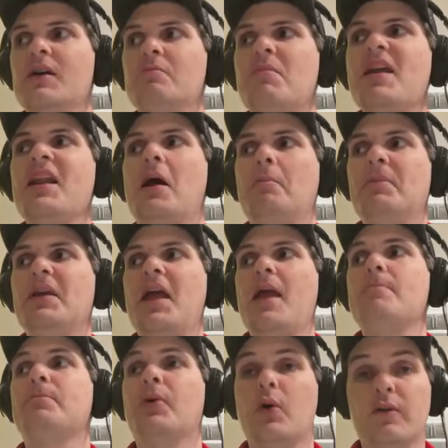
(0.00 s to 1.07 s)
may not be
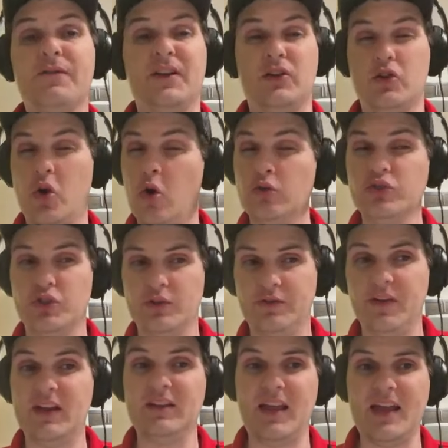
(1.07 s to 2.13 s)
a perfect culture
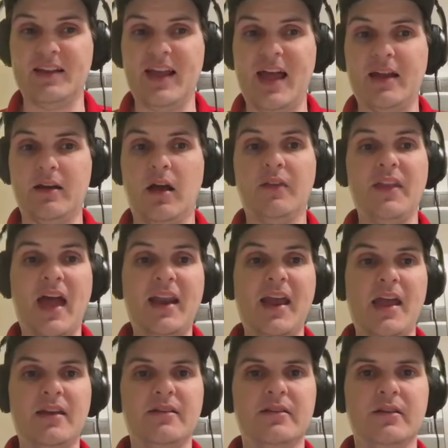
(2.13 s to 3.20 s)
fit like that on that
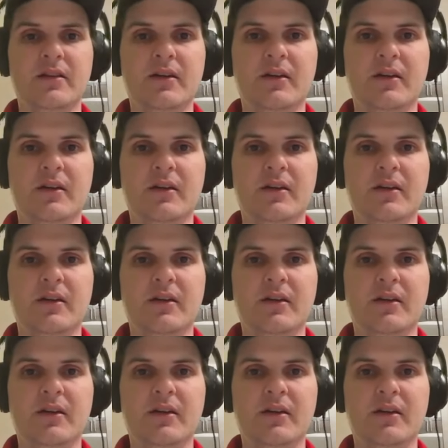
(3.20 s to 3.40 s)
end,